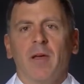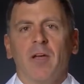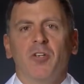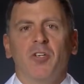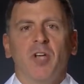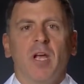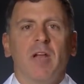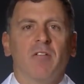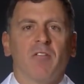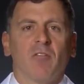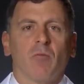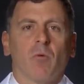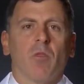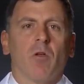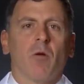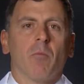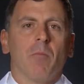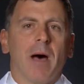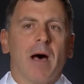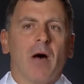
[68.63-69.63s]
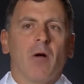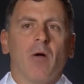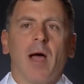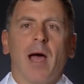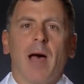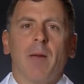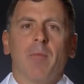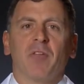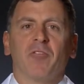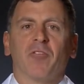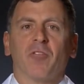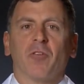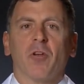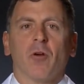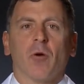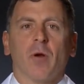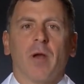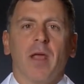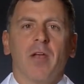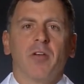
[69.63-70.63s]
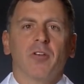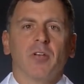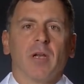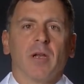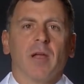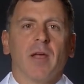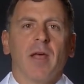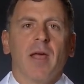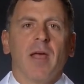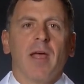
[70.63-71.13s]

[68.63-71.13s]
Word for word: changes with their bowel habits or urination.